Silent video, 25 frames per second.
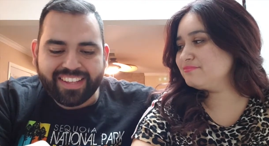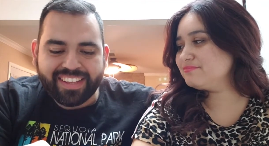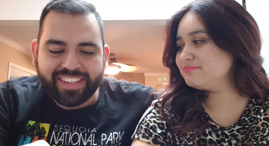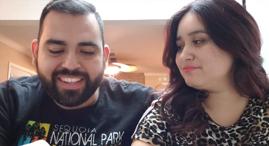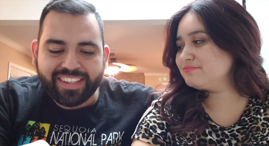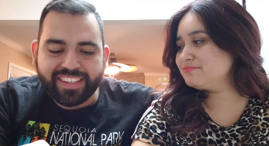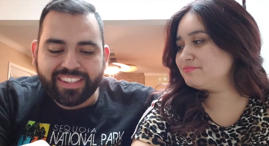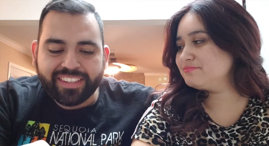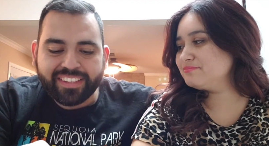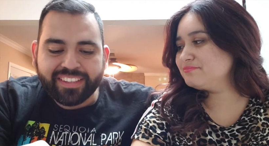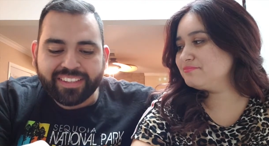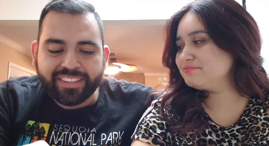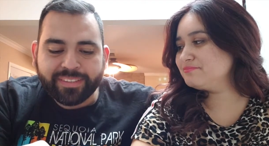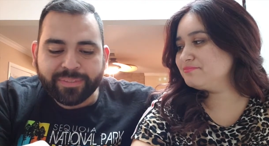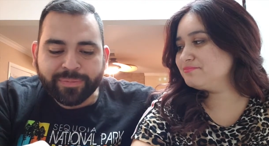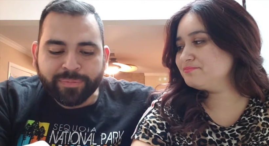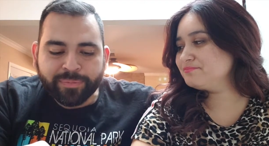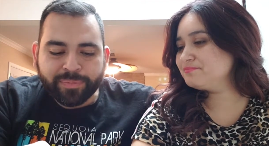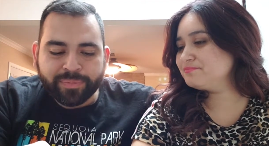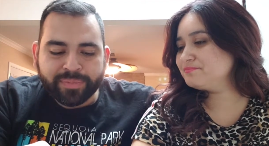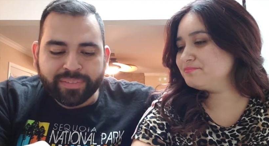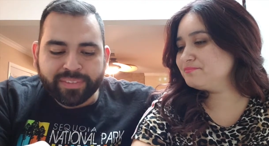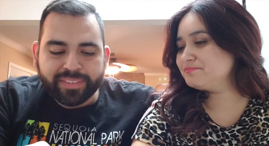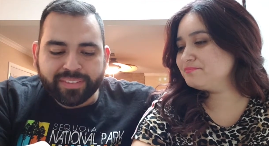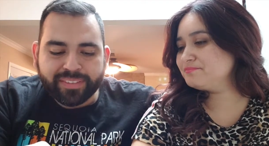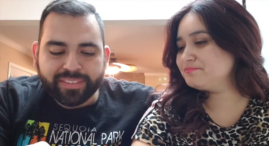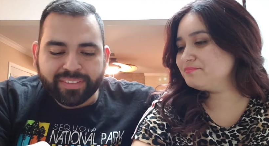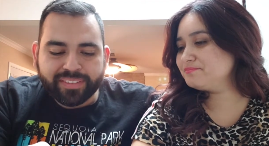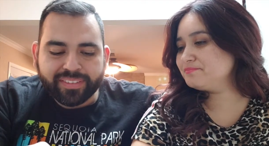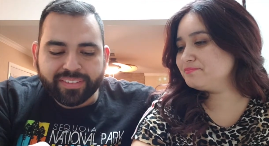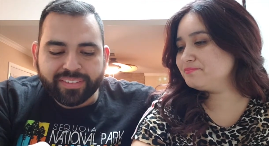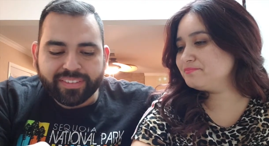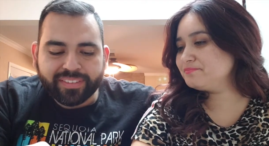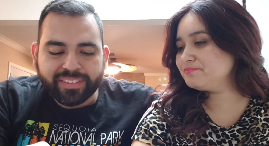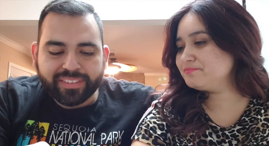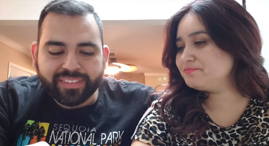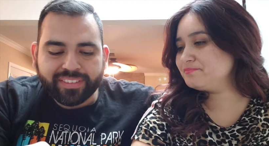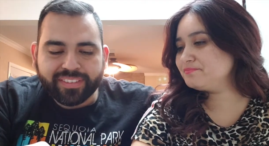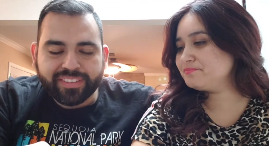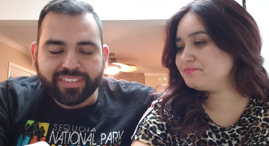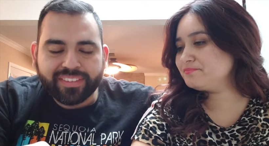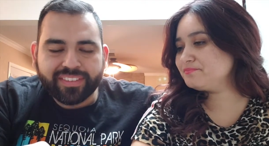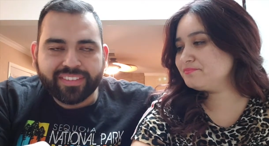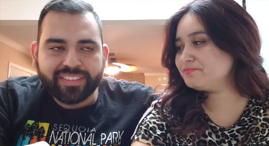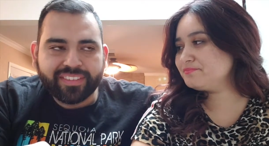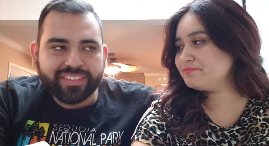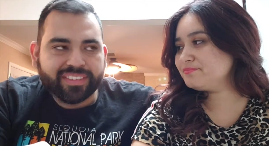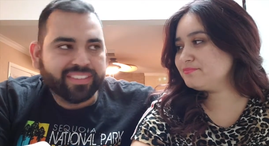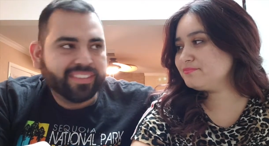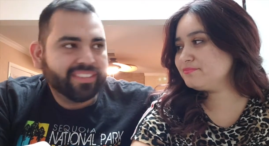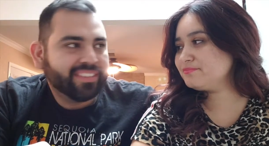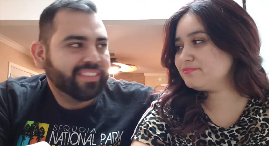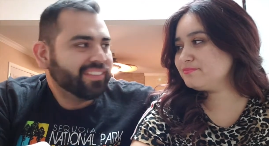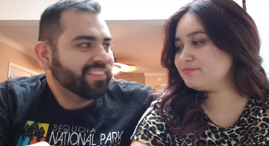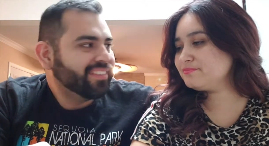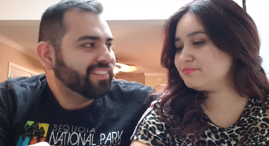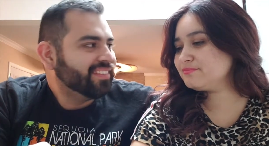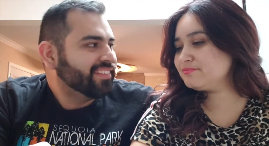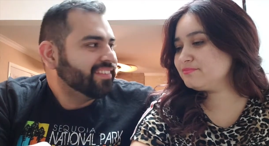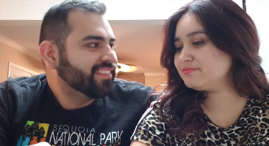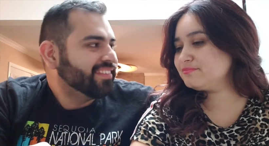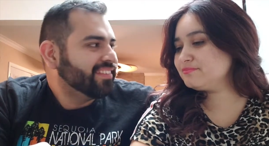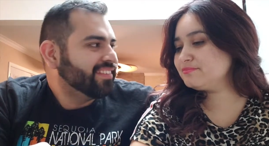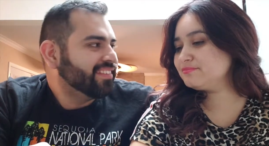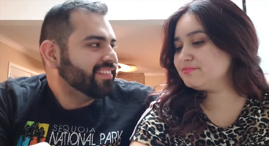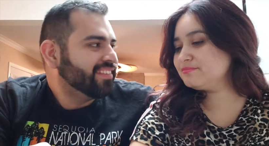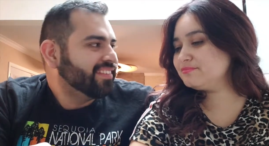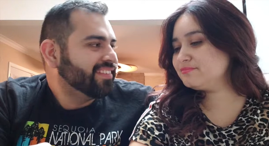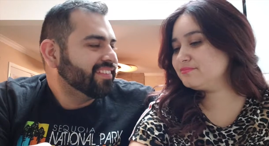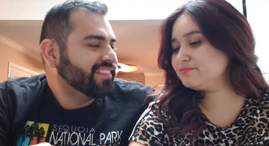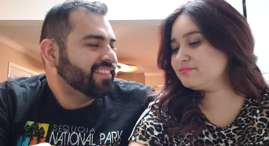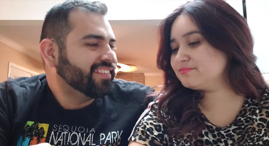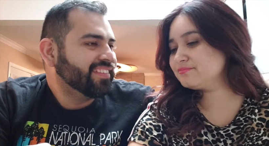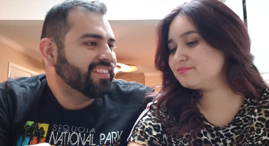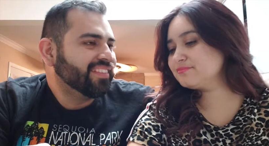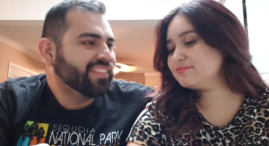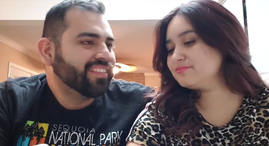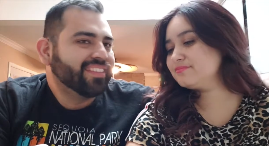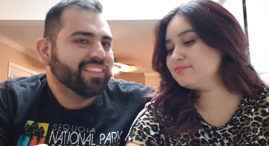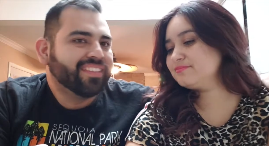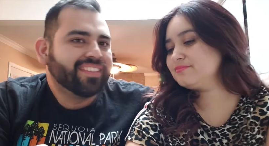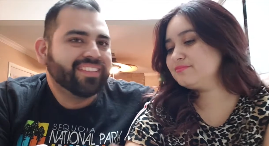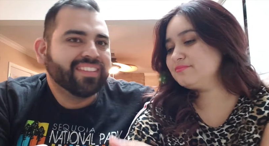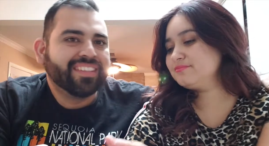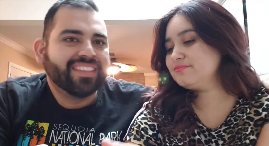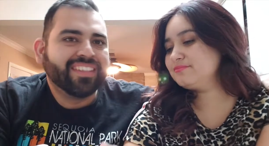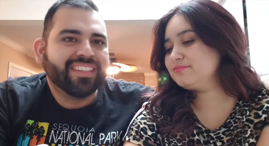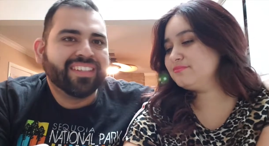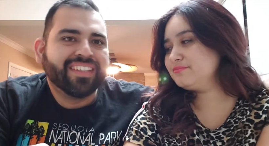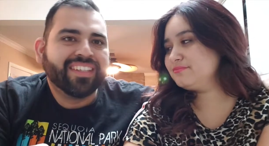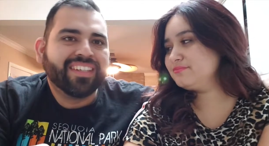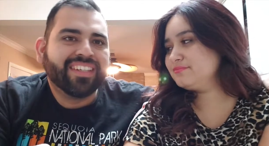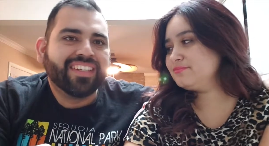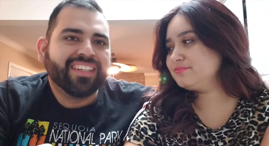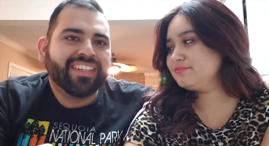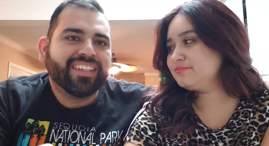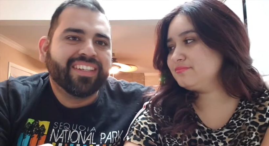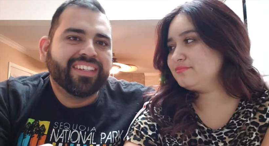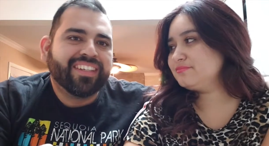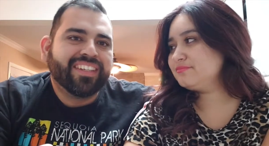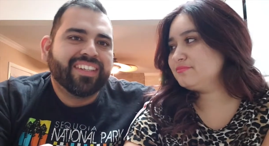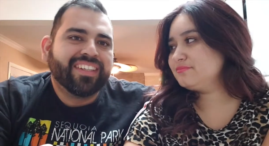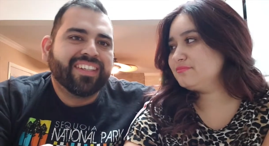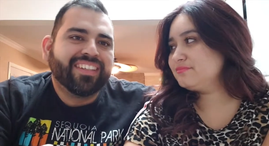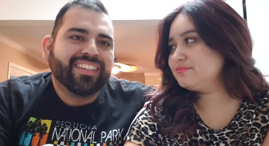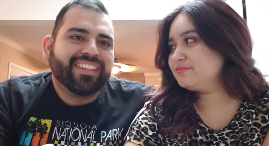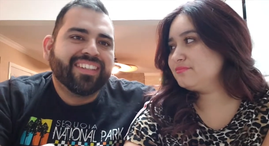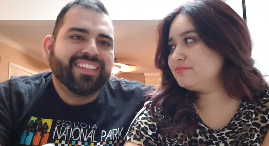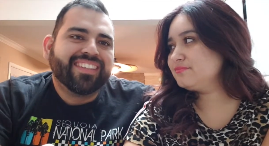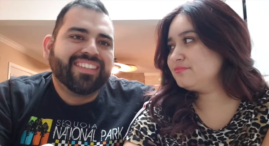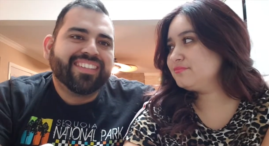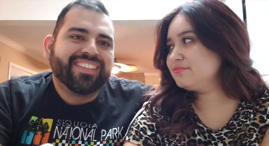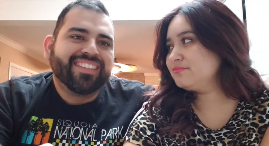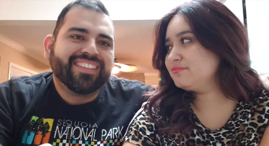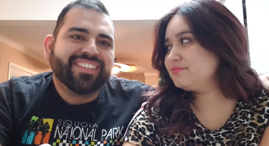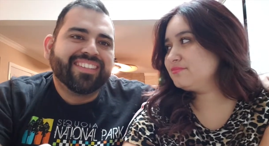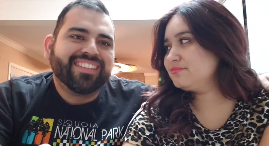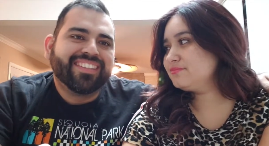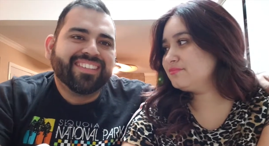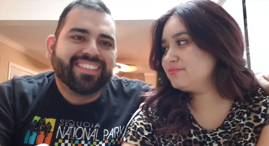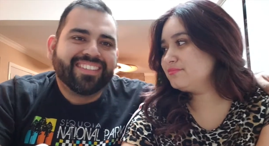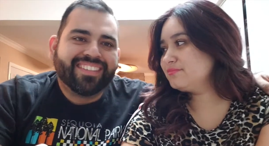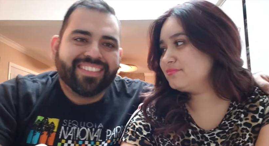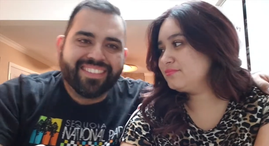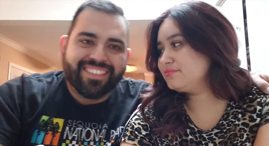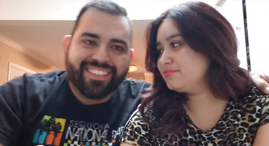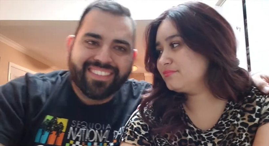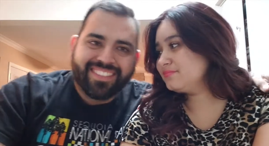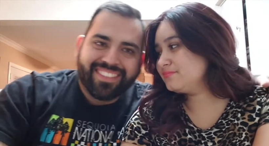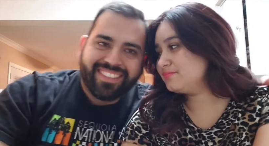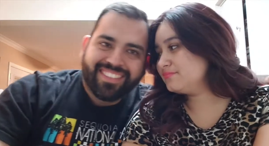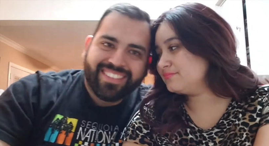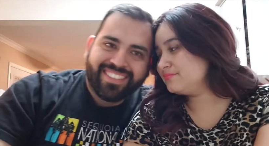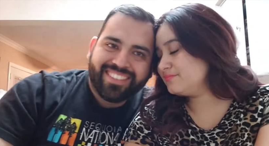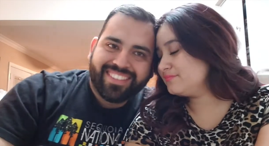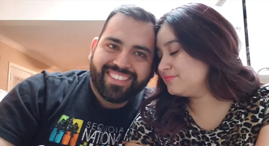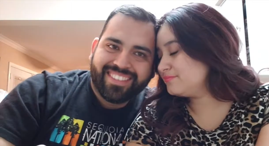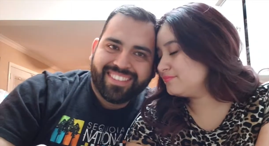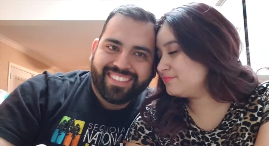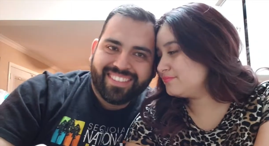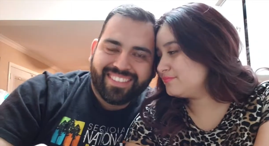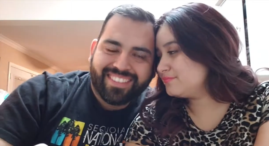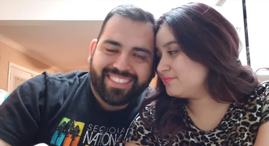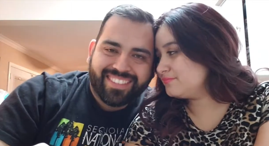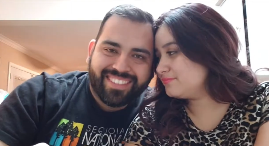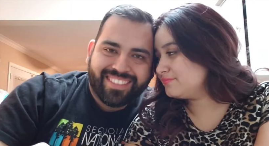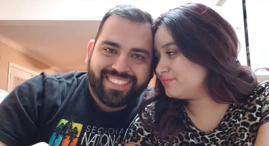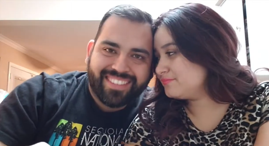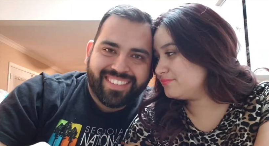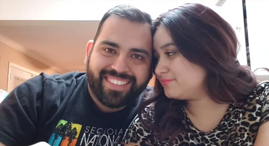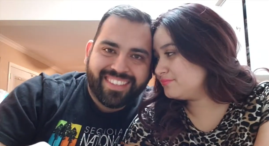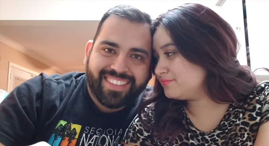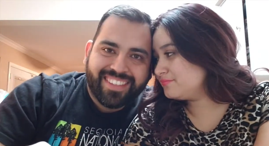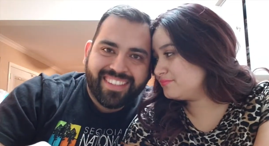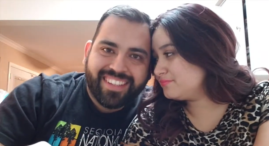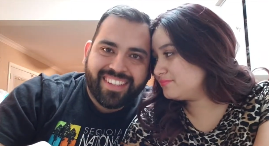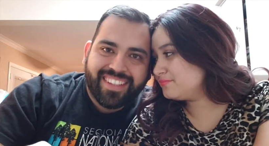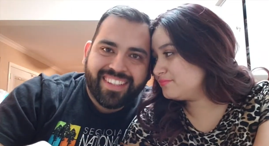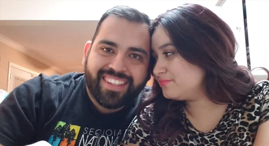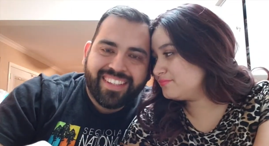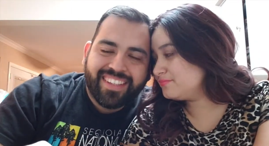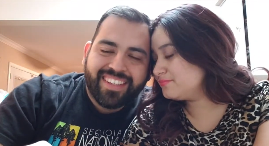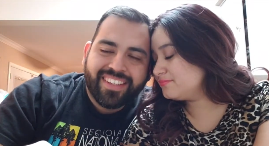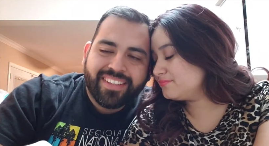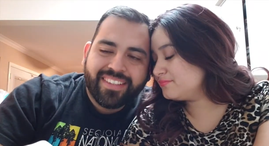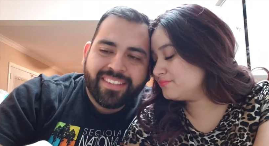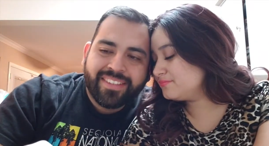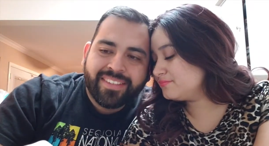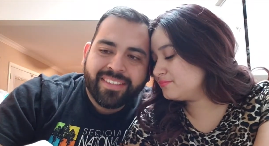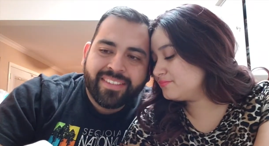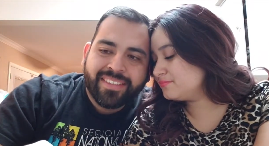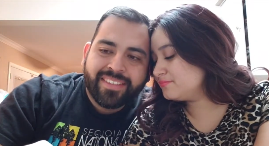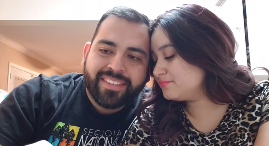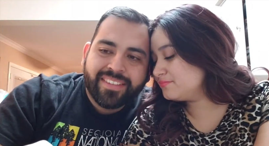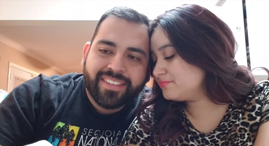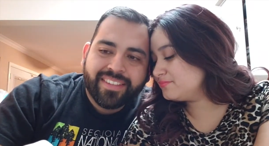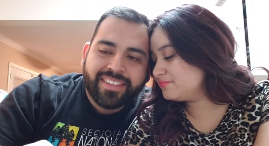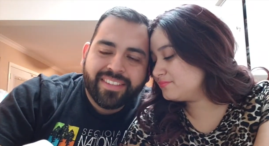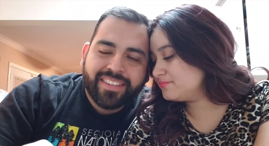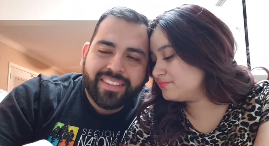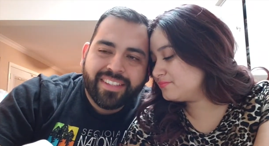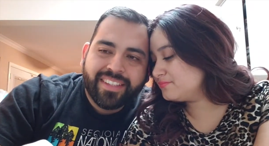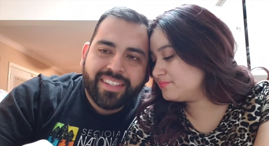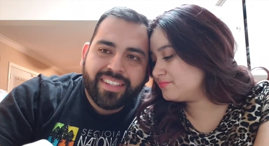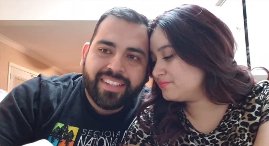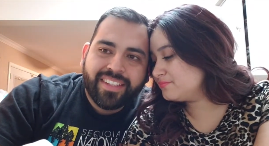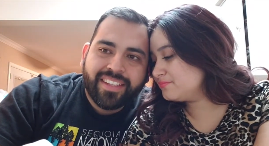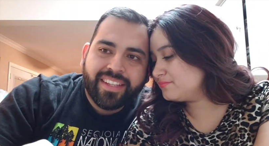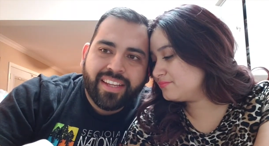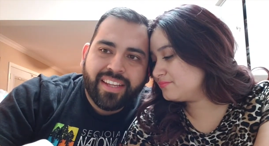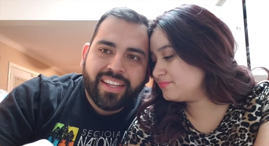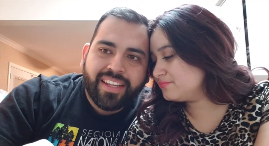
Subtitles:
Nobody speaks.